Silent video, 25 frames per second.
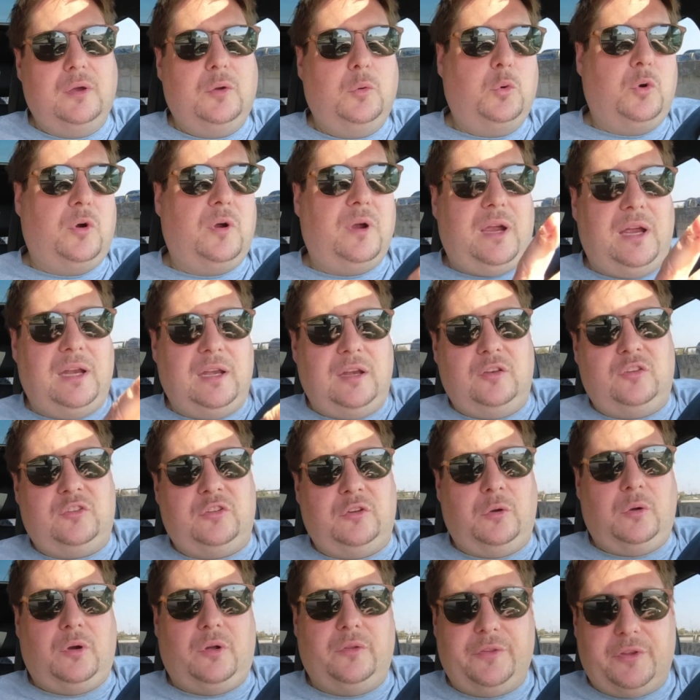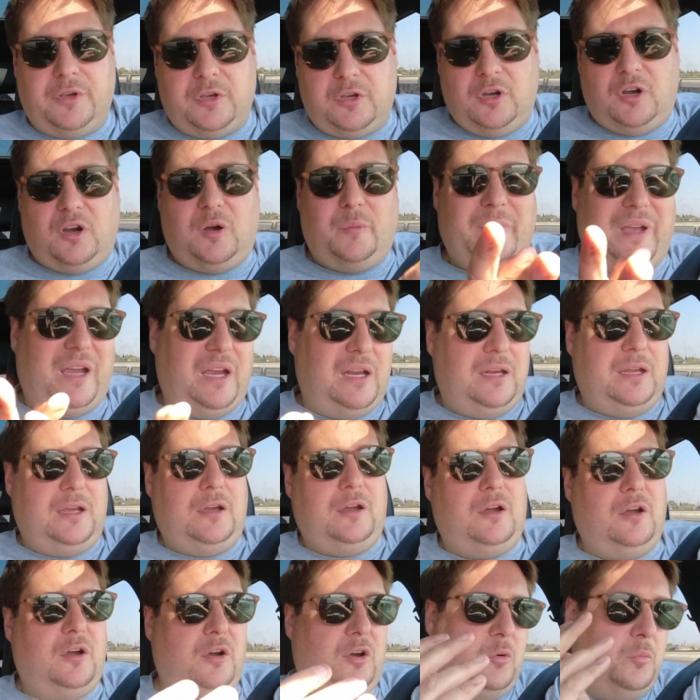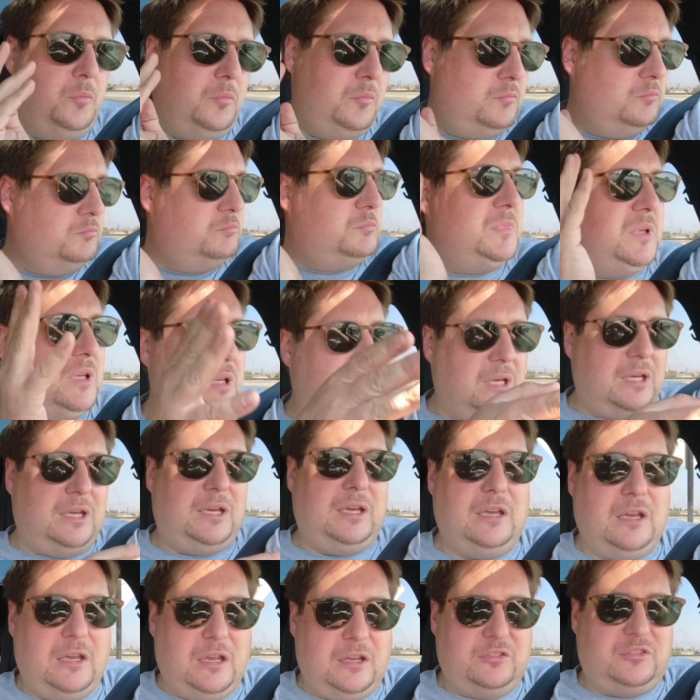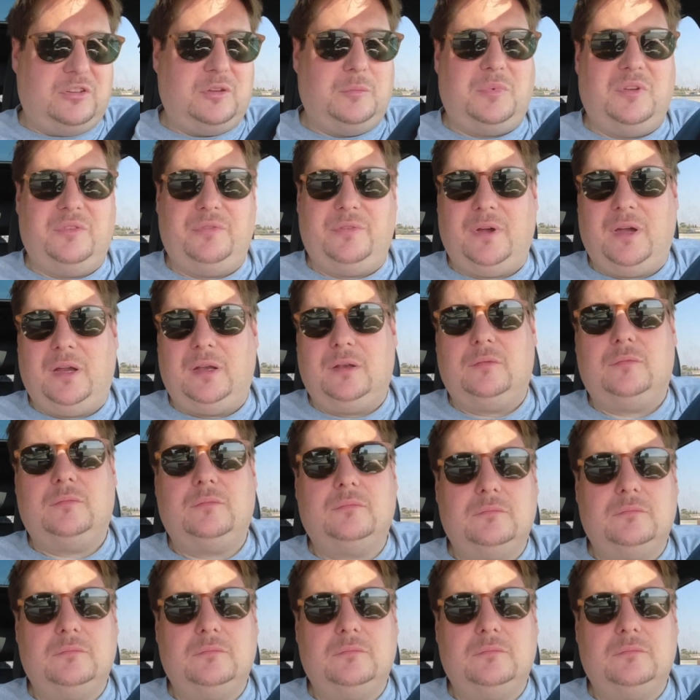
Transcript: We're 82 on the GOM, 80 home. Yeah, should be fine.